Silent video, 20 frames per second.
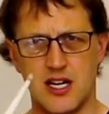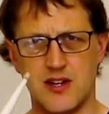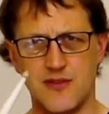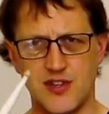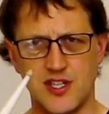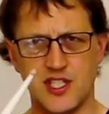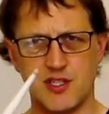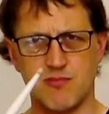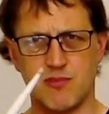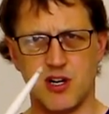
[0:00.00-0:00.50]

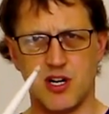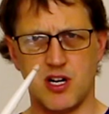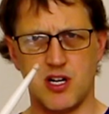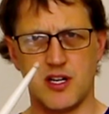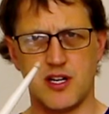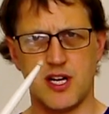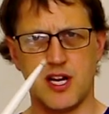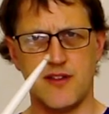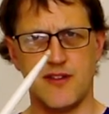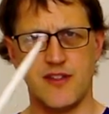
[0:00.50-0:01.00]
this part,
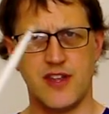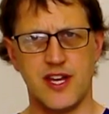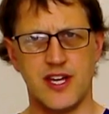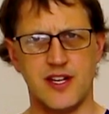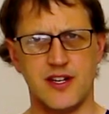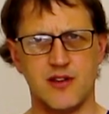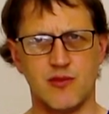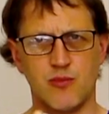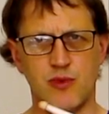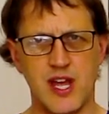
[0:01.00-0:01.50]
and
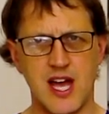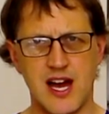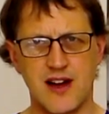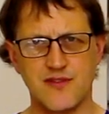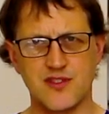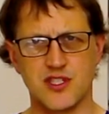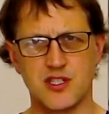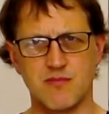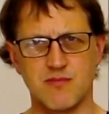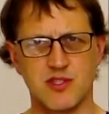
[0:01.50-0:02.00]
then we have
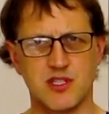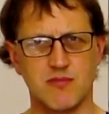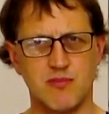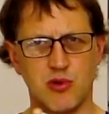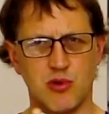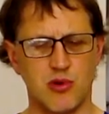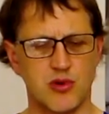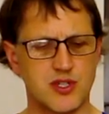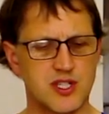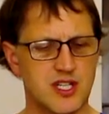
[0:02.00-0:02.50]
some
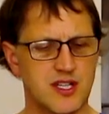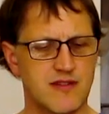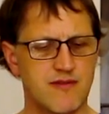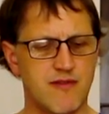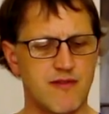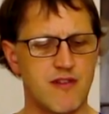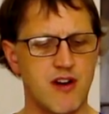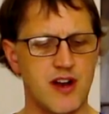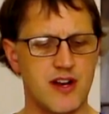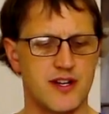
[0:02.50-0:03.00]
support in
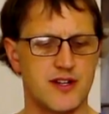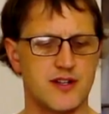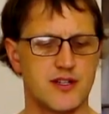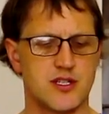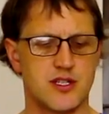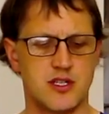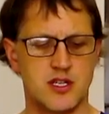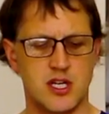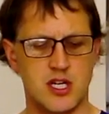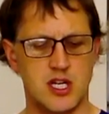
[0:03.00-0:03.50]
front.
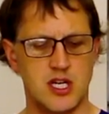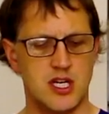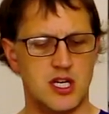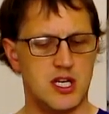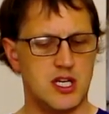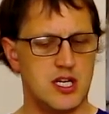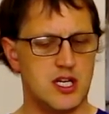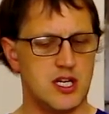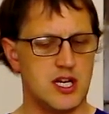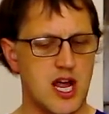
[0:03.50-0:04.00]

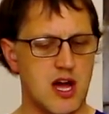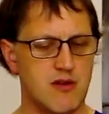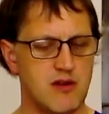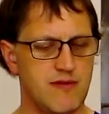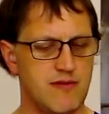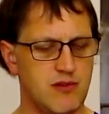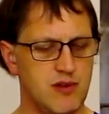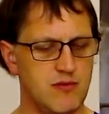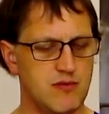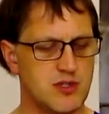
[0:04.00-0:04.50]
Now
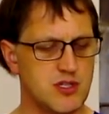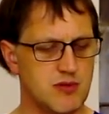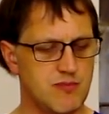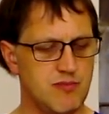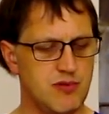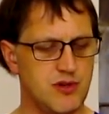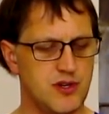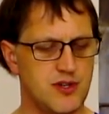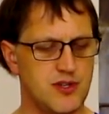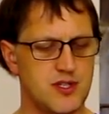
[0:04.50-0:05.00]
if we were to
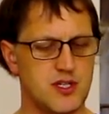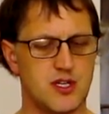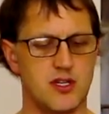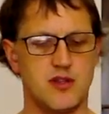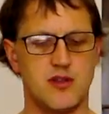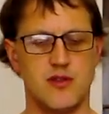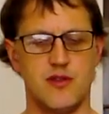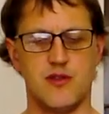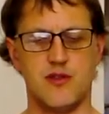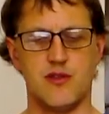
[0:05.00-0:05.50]
put
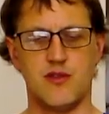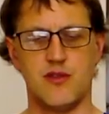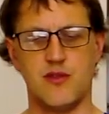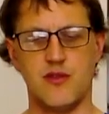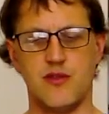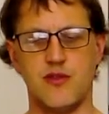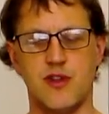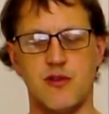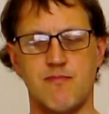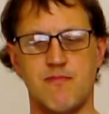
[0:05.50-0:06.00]

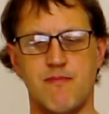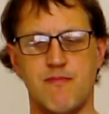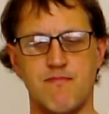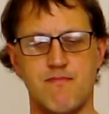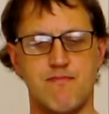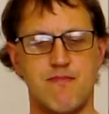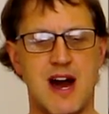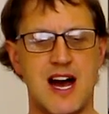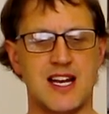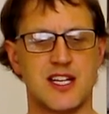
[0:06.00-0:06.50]
the
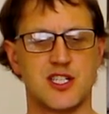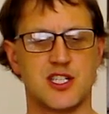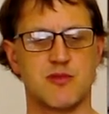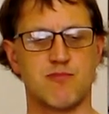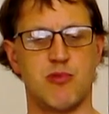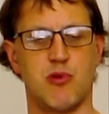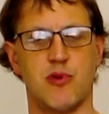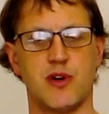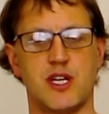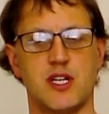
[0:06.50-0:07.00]
balance
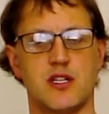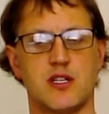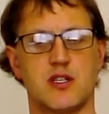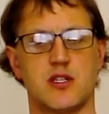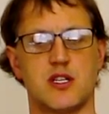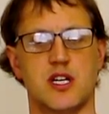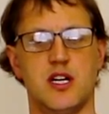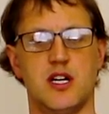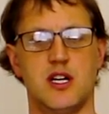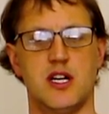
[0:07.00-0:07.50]
point
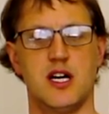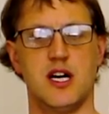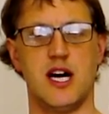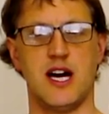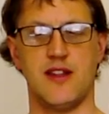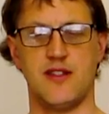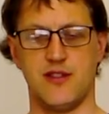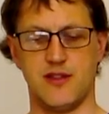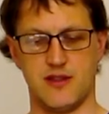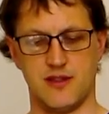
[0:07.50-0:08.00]

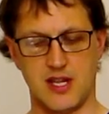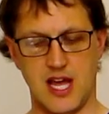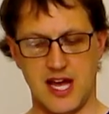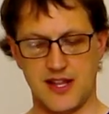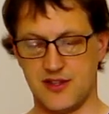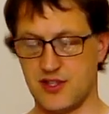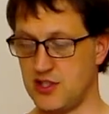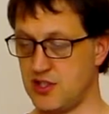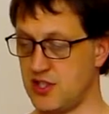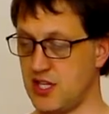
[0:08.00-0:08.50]
at
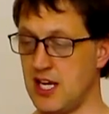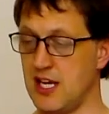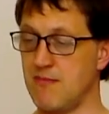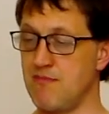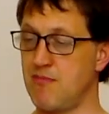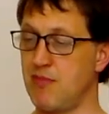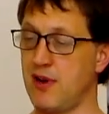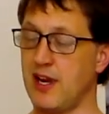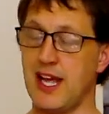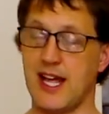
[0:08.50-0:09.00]
the same
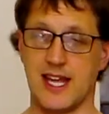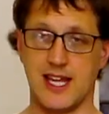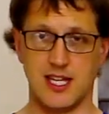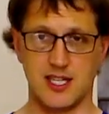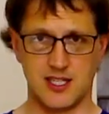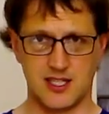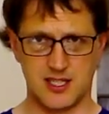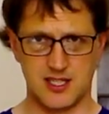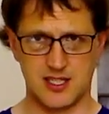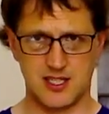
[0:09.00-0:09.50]

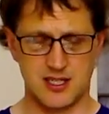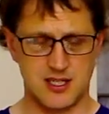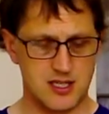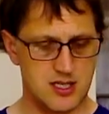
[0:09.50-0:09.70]
place,